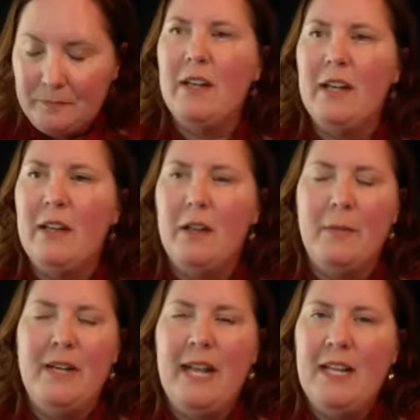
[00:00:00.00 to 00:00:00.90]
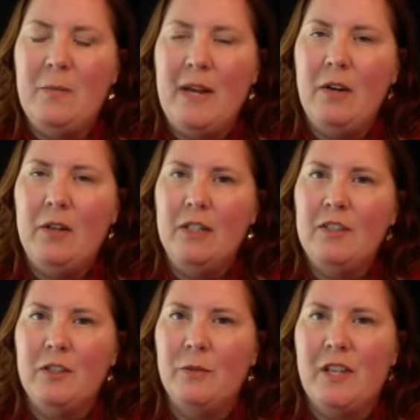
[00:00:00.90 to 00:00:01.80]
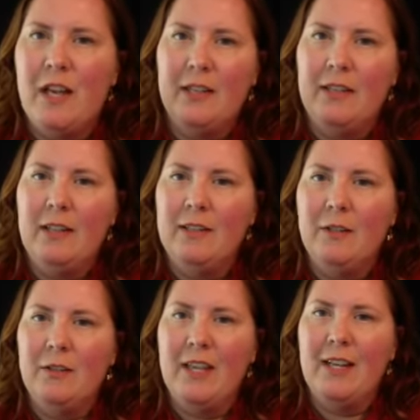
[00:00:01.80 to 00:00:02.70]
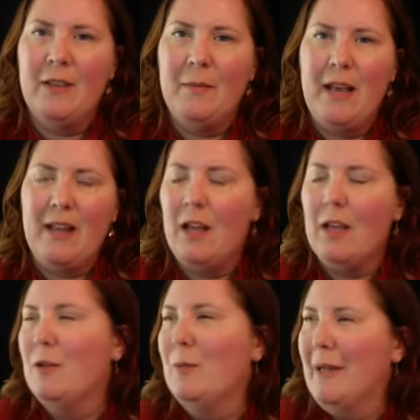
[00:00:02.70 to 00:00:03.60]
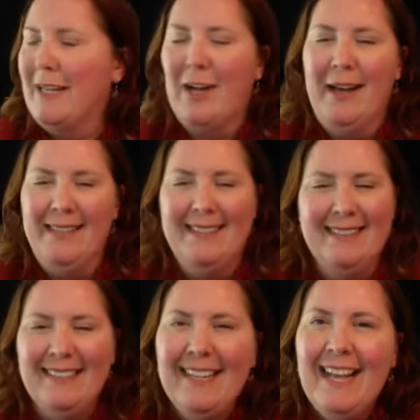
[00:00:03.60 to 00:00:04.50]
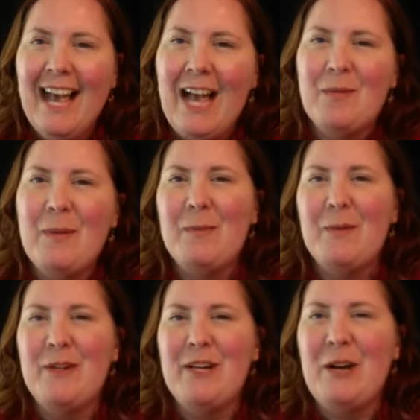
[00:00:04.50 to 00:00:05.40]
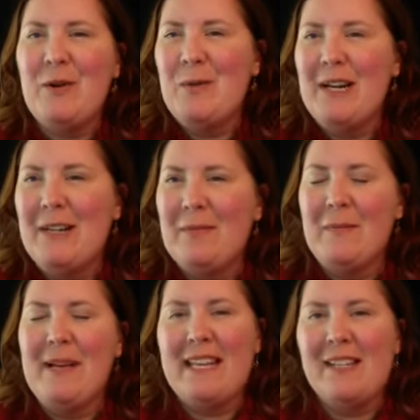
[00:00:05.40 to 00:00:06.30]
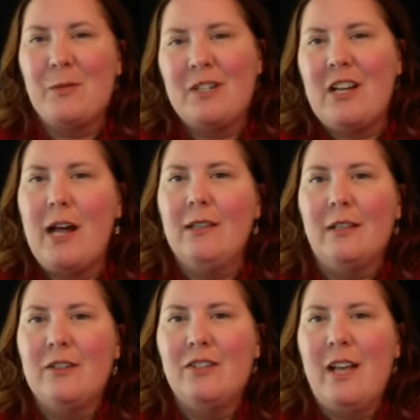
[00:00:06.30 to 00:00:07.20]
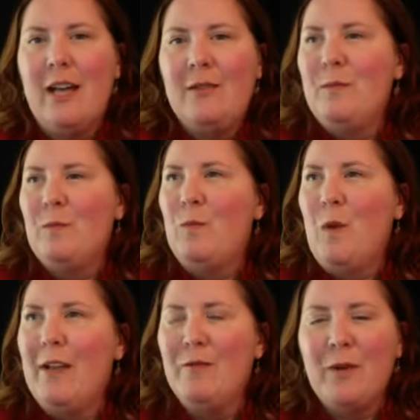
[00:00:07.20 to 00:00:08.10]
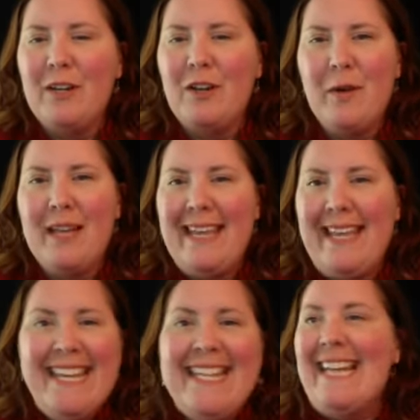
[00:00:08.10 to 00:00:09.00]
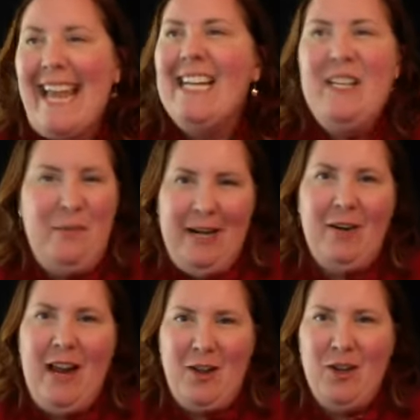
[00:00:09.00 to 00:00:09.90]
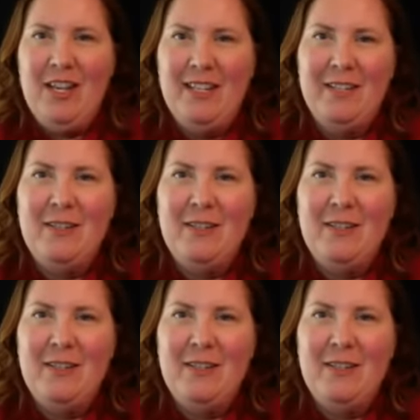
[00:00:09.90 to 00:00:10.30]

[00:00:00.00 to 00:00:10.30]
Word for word: and uh, i mean any parent who's got a, a little kid in the back I, oh my god i remember you know when when my kids were toddlers i i avoided going in anywhere i could